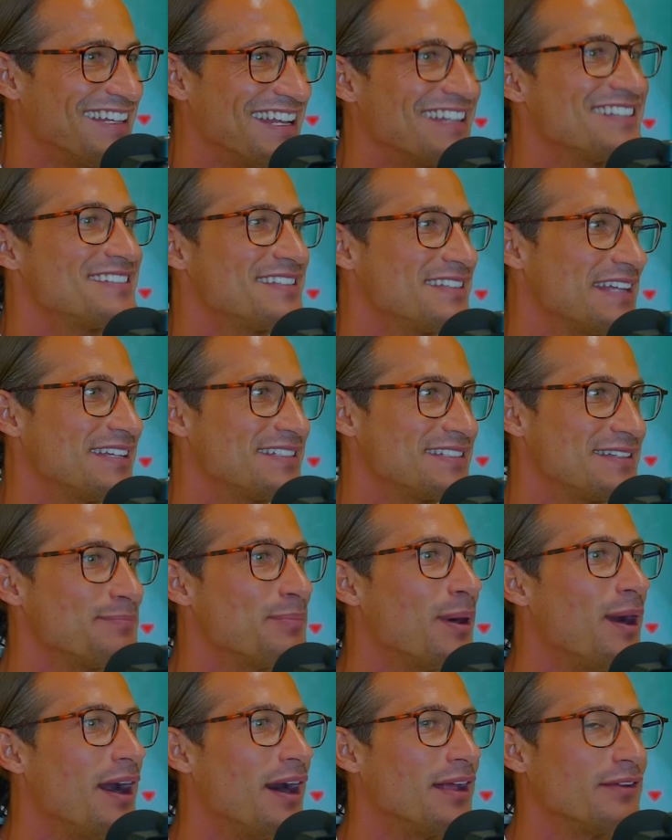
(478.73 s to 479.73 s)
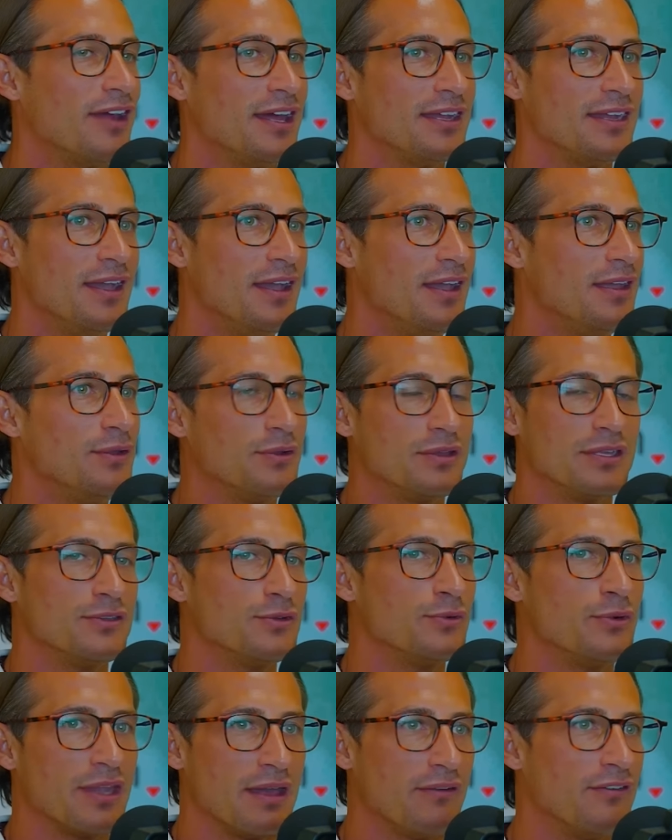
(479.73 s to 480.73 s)
That's that's the part, right? You can do
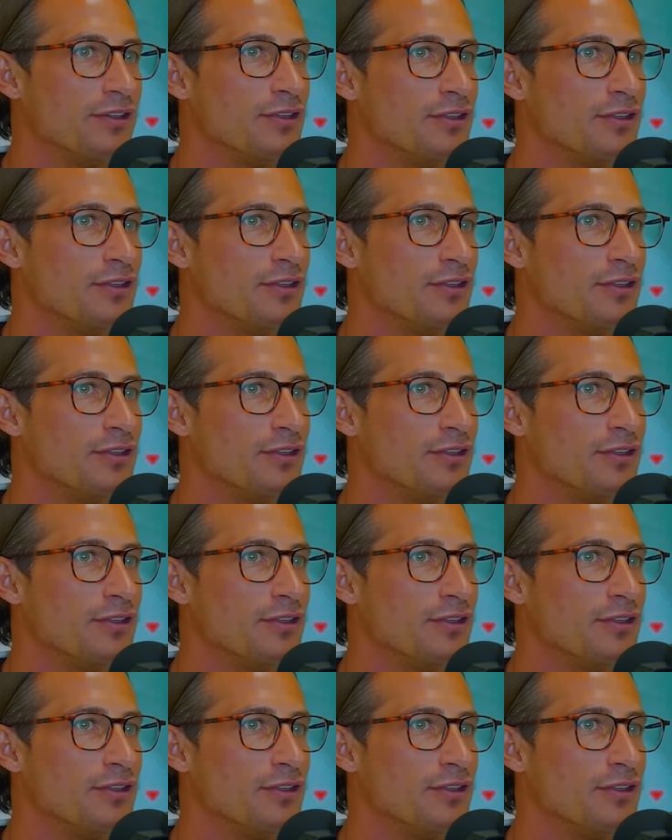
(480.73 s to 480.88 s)
whatever